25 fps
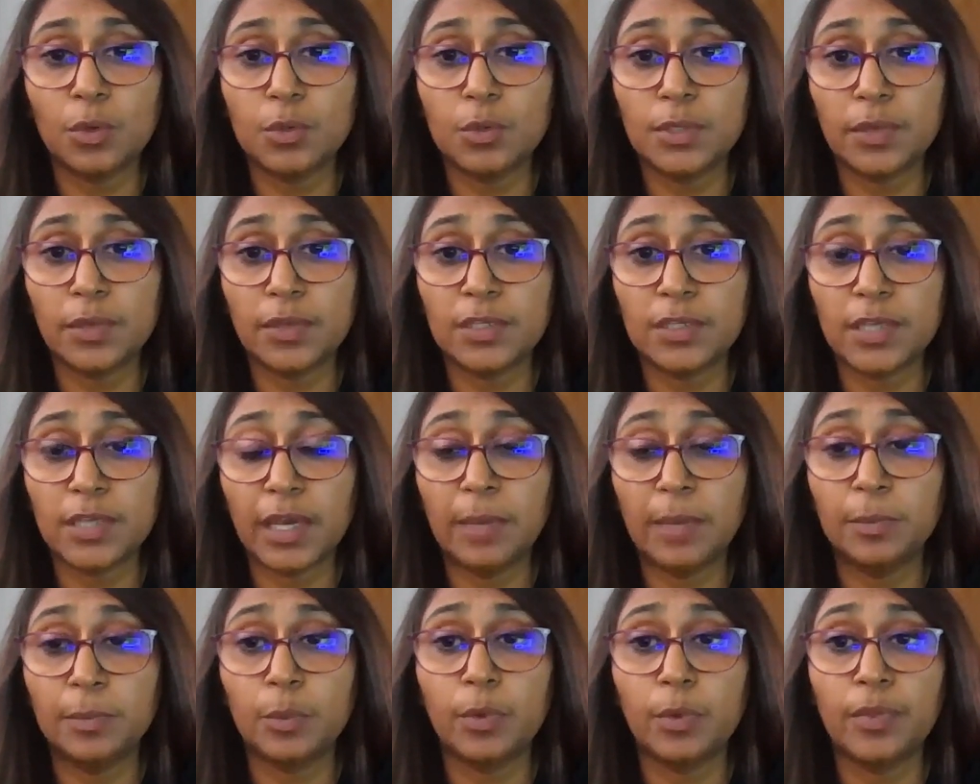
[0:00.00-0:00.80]
who's at the
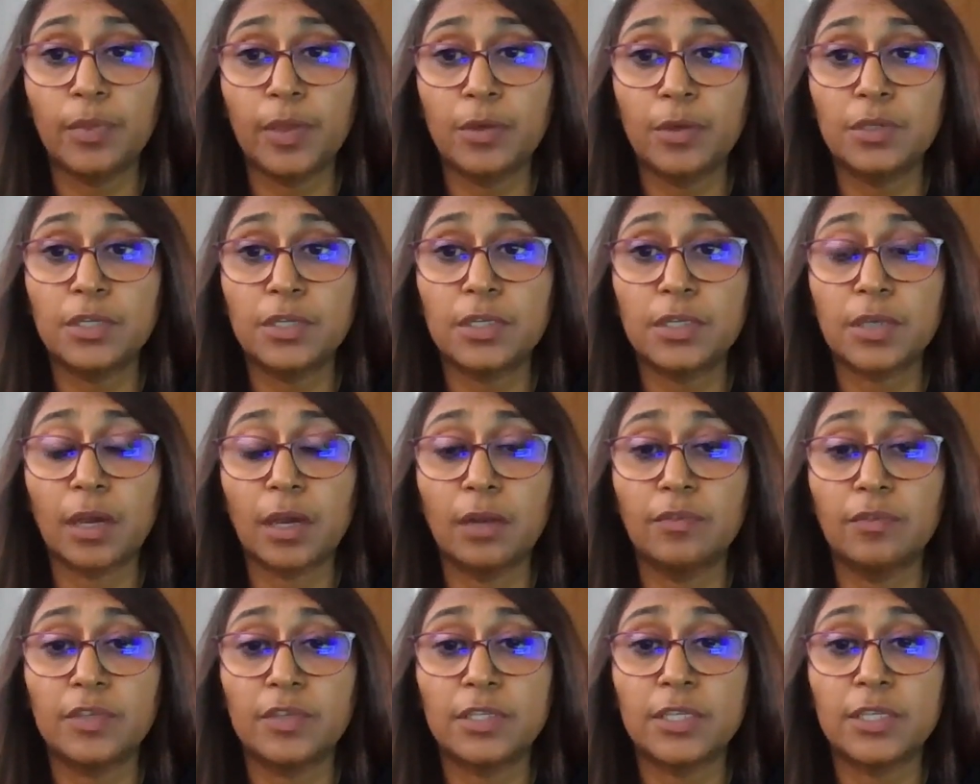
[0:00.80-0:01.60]
table when those
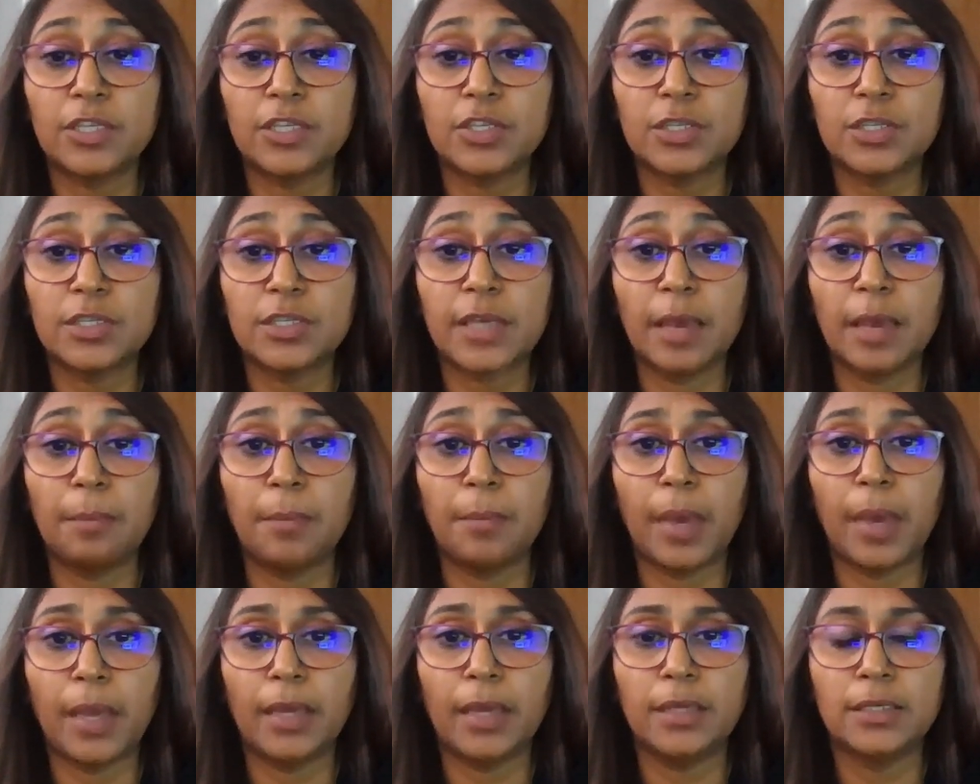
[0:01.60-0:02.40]
kind of decisions get
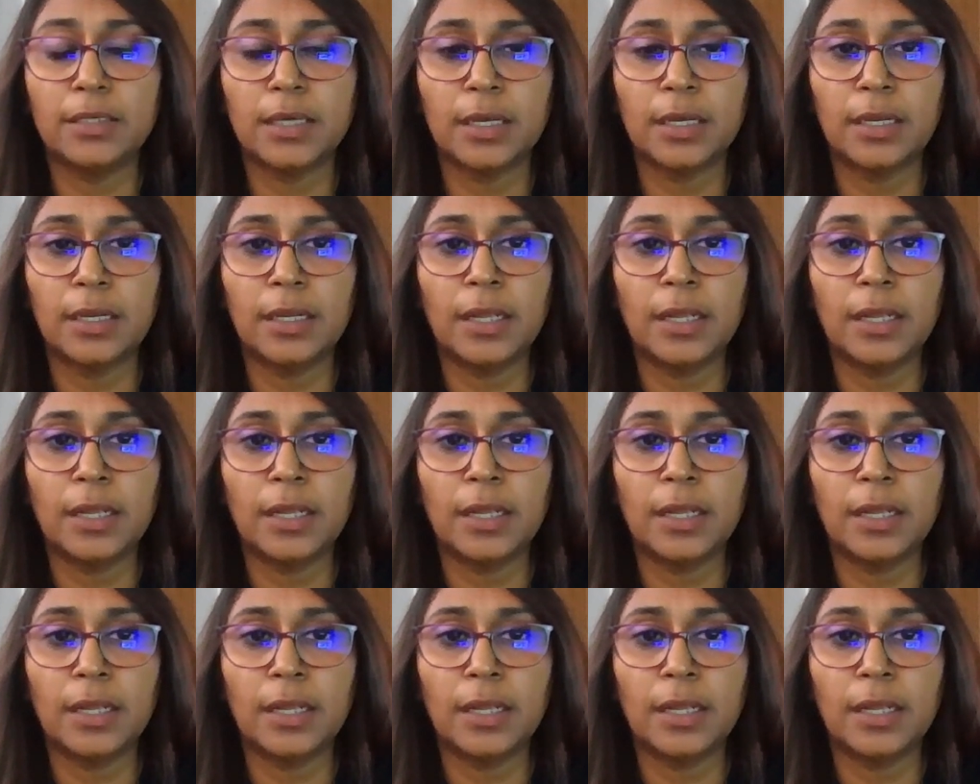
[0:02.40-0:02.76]
made.